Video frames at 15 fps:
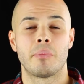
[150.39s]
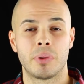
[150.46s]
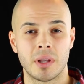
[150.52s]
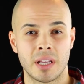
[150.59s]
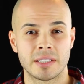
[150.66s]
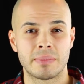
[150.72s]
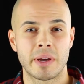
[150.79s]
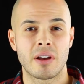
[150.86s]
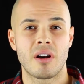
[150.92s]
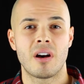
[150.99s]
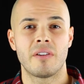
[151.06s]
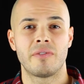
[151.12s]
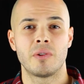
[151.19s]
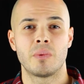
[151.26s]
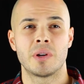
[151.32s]
plus my
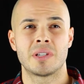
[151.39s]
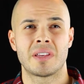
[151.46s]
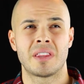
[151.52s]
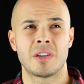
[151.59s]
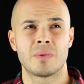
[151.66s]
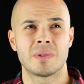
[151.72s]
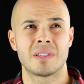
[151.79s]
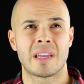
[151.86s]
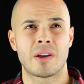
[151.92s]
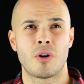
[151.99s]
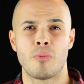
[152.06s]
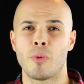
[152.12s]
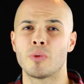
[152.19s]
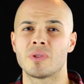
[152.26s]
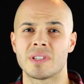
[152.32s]
coffee, which I think was like
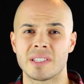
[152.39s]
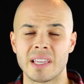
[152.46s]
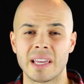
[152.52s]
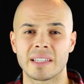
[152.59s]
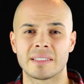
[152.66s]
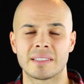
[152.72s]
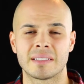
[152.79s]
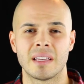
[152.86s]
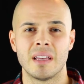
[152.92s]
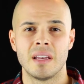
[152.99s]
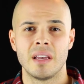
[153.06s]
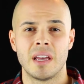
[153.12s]
almost 6.